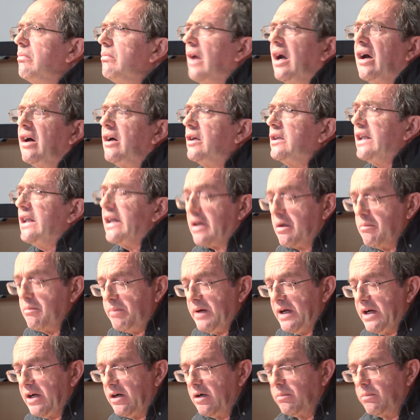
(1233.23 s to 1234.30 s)
hardly
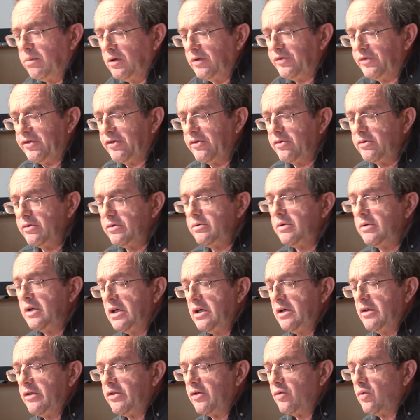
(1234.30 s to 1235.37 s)
comparable to
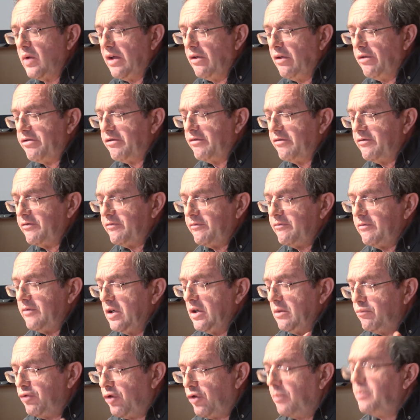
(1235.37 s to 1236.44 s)
the wealth of
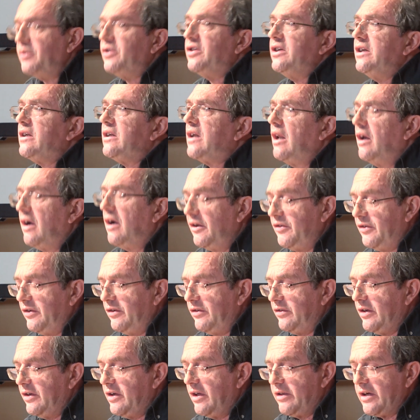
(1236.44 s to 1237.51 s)
propertied
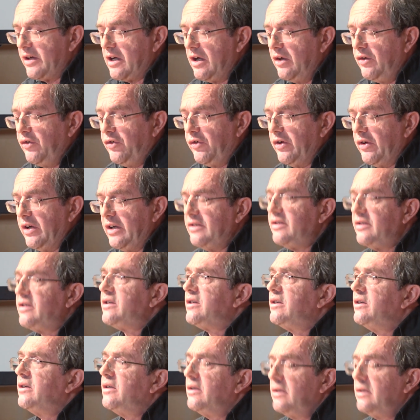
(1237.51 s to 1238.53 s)
classes in other countries,